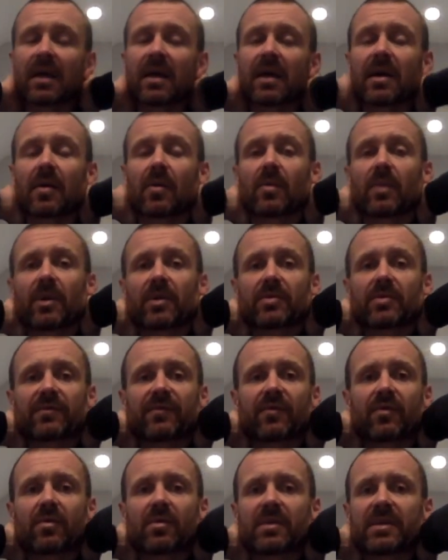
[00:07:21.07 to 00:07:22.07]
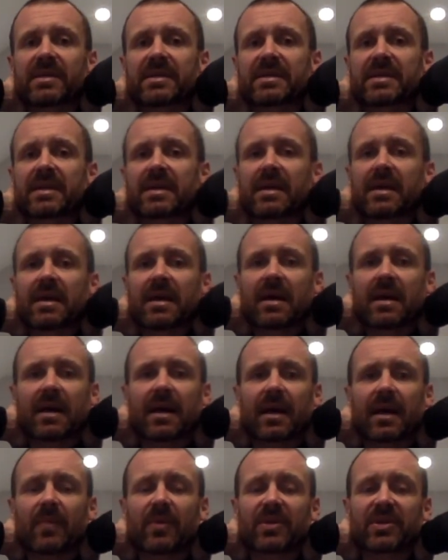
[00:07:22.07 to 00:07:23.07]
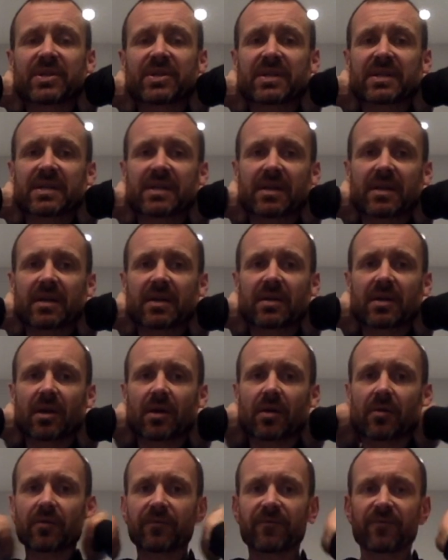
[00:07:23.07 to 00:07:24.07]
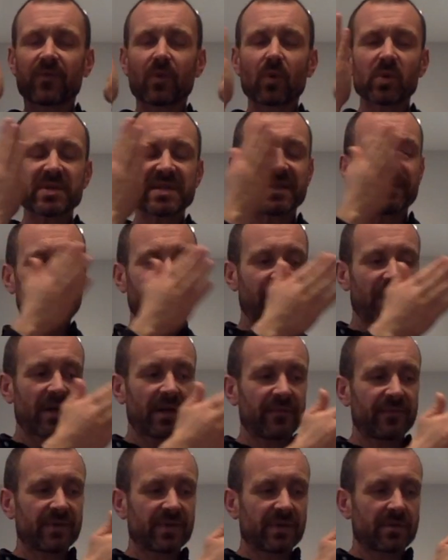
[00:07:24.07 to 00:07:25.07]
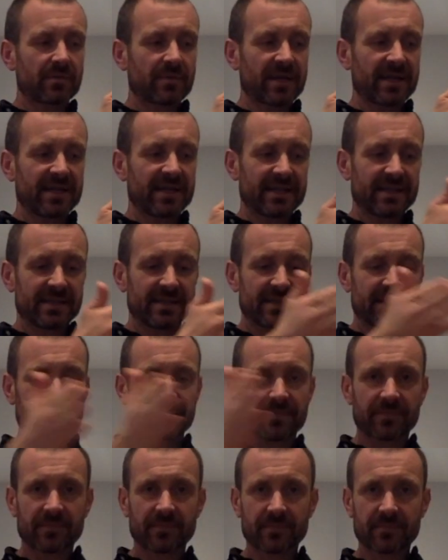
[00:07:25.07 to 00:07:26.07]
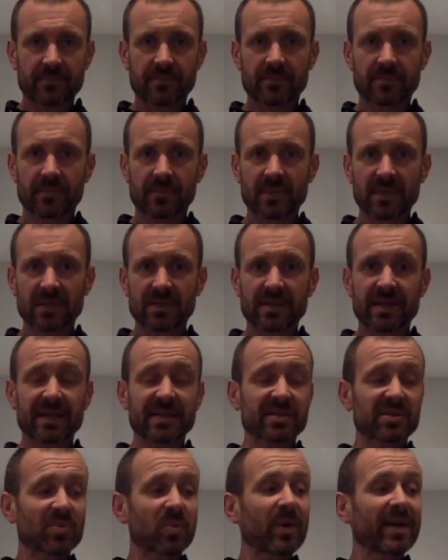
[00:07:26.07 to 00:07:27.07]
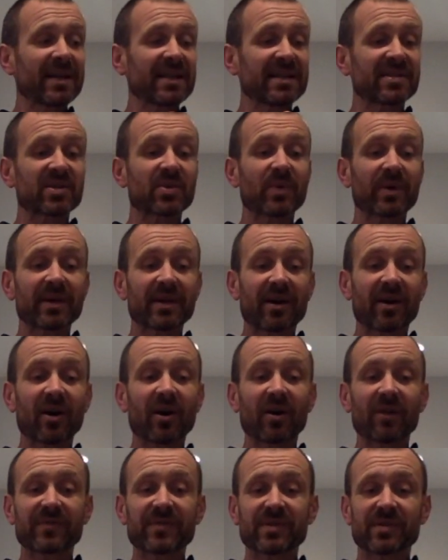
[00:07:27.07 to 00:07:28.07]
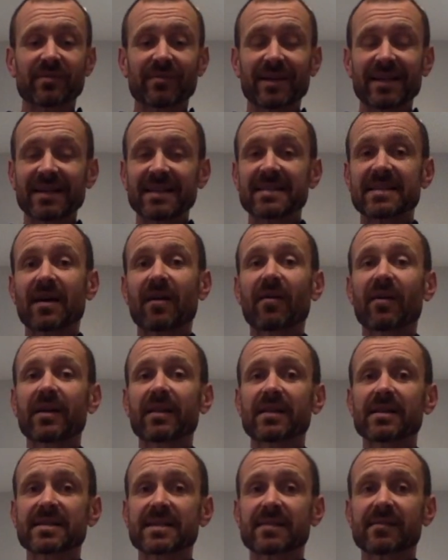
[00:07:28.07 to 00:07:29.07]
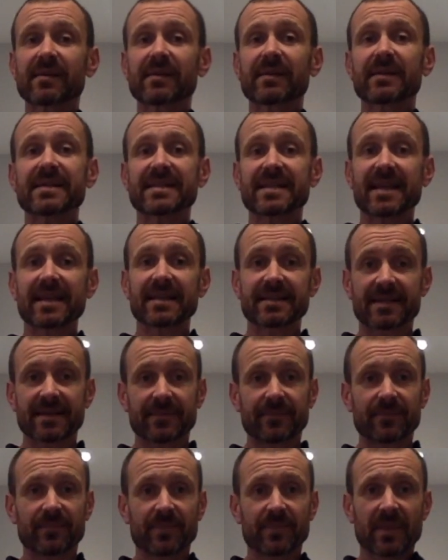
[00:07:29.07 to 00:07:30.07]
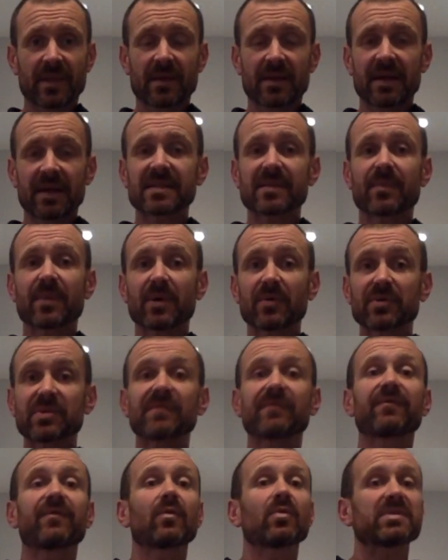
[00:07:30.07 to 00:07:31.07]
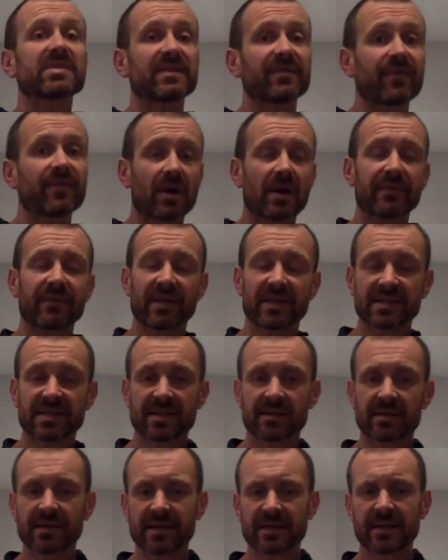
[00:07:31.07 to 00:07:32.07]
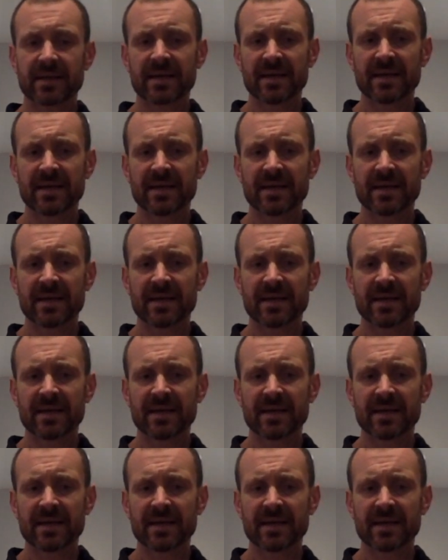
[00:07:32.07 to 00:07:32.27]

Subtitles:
Elbows forwards. And we're just going to go 45 degrees. So that's 22.5 degrees either side of centre, as opposed to 45 each side.